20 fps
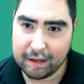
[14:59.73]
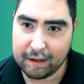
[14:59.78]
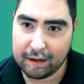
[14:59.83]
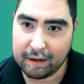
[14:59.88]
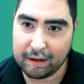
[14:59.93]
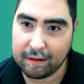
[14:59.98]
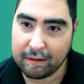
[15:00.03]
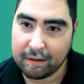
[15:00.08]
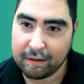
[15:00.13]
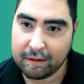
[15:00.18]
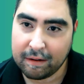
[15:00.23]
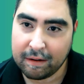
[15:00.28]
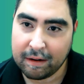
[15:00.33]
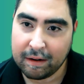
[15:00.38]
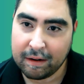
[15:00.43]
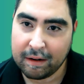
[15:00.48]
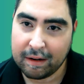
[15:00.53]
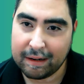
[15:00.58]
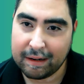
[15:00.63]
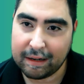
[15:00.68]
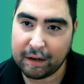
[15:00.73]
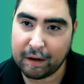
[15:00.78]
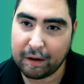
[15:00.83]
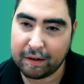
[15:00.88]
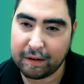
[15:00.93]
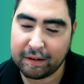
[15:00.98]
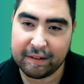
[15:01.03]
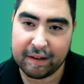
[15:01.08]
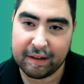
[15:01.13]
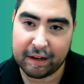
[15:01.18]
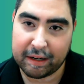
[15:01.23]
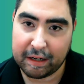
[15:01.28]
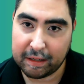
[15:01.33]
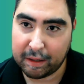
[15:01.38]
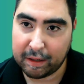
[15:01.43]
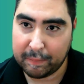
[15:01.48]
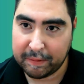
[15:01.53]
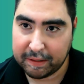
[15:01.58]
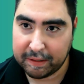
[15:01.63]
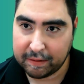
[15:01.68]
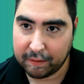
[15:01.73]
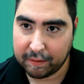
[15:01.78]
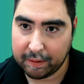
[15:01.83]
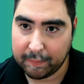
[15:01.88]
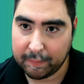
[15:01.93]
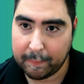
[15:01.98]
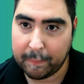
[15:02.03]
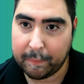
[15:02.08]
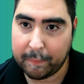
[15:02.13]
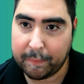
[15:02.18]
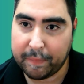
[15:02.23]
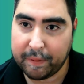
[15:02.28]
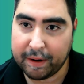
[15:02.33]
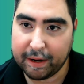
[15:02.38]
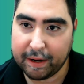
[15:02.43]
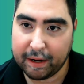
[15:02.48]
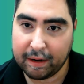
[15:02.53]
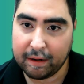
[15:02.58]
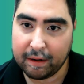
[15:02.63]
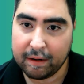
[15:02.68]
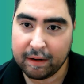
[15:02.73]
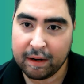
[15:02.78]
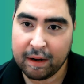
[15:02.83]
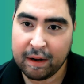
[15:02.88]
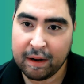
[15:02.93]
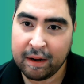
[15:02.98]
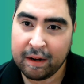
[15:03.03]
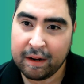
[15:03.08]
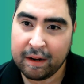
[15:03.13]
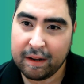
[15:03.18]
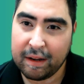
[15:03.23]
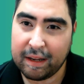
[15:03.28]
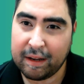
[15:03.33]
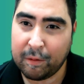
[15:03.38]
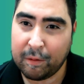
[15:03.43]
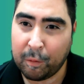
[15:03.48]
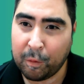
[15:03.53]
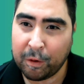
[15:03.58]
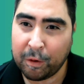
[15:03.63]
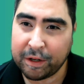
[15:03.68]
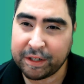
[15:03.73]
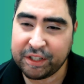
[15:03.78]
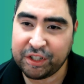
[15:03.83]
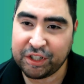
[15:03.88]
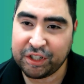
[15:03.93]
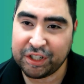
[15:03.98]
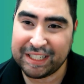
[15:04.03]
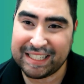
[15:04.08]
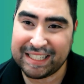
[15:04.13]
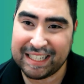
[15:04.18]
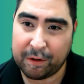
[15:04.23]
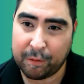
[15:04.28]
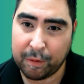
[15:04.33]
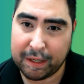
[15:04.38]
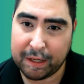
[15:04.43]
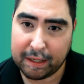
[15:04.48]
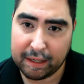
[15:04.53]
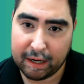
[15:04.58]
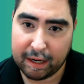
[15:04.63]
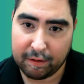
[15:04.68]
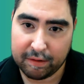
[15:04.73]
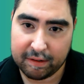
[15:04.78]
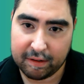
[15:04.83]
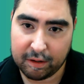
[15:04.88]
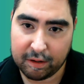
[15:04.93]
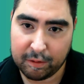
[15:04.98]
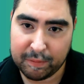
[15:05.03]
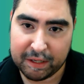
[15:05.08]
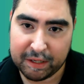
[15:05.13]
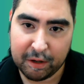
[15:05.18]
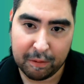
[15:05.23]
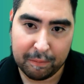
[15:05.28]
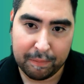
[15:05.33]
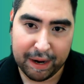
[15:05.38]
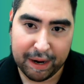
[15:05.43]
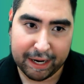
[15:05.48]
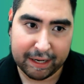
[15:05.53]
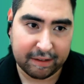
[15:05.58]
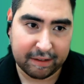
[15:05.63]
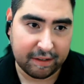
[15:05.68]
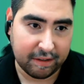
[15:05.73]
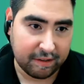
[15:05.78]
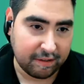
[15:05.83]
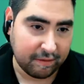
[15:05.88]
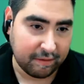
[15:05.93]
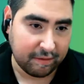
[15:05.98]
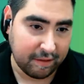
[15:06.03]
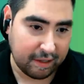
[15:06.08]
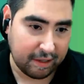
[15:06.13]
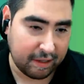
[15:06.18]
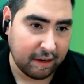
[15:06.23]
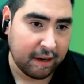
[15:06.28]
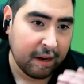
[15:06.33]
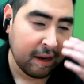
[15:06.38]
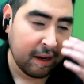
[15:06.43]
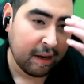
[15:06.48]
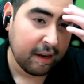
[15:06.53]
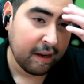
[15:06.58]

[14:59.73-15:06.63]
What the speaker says: do that. No, it's not going to do it, but it works just like read aloud. So let me go back to the screen.